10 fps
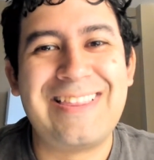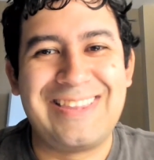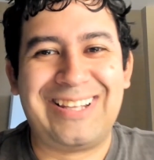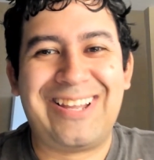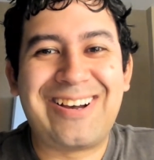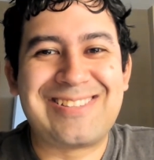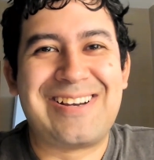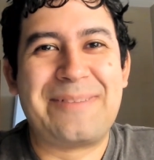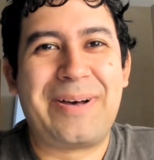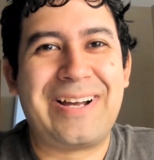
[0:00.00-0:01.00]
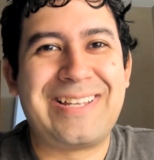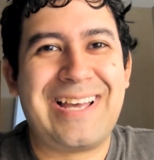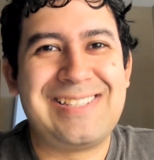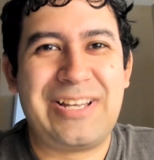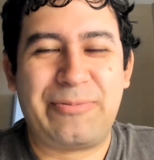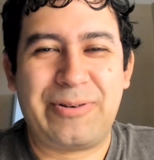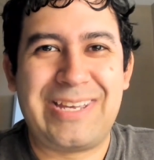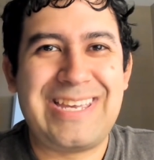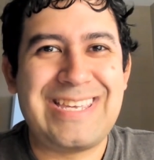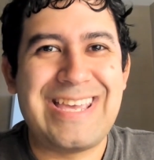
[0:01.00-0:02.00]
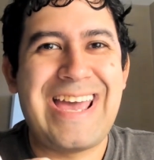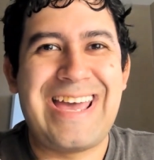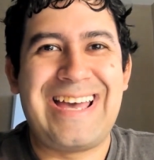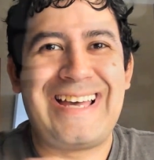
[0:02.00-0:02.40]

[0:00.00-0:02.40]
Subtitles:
the Locked On Podcast Network. Yeah.